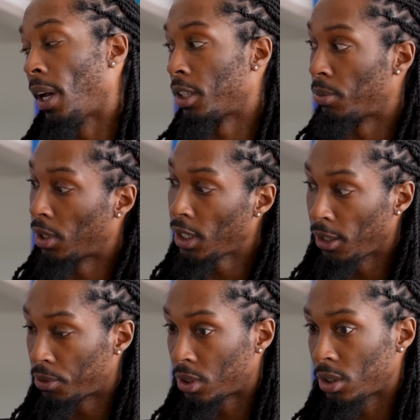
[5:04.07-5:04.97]
past
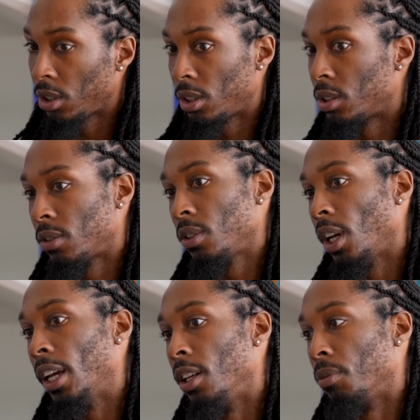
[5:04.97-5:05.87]
beliefs,
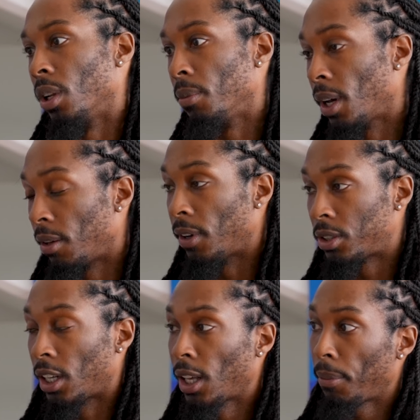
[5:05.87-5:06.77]
it didn't really
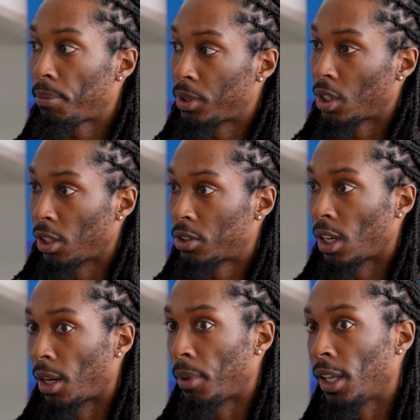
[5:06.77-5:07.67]
manifest at that particular
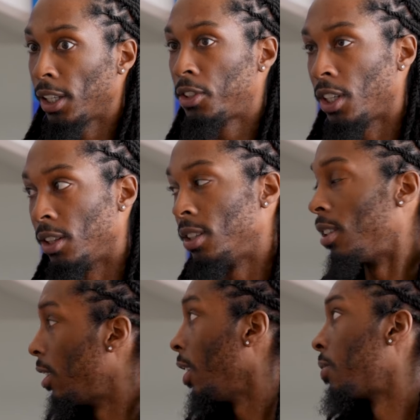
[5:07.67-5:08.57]
time, at least in
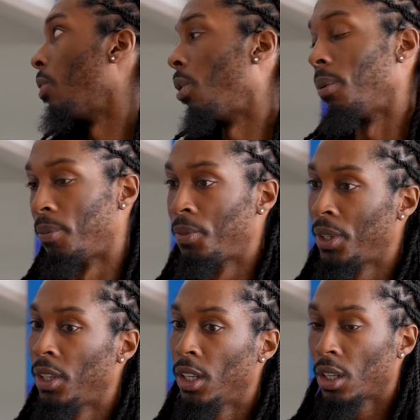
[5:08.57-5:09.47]
this form.
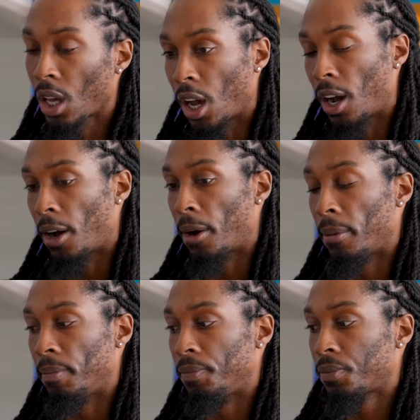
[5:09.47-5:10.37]

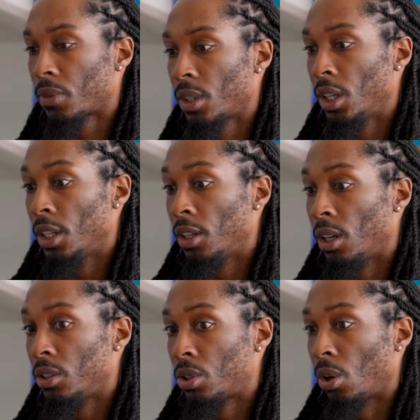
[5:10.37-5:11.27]
Um,
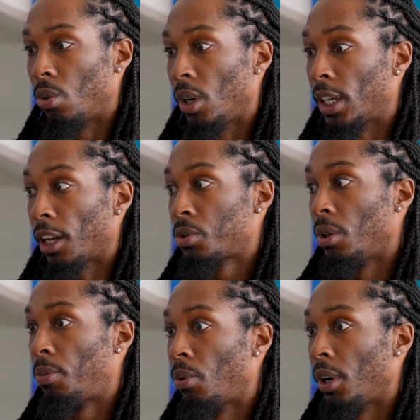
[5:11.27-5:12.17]
so it got to
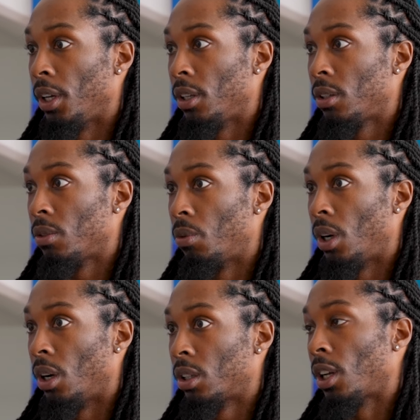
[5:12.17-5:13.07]
a point
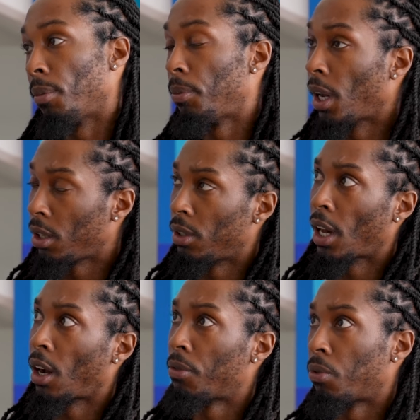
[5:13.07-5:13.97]
where, because I've been painting
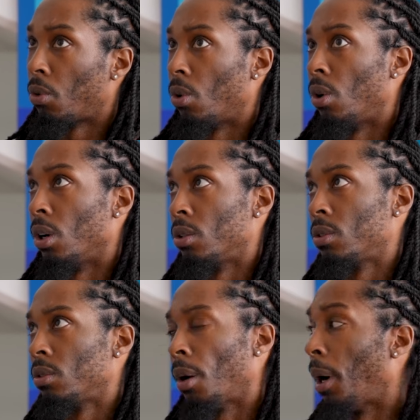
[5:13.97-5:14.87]
now for
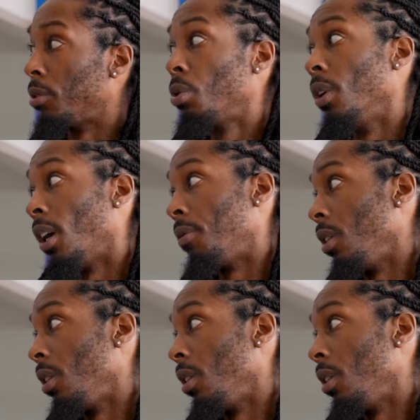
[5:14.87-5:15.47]
about two and a half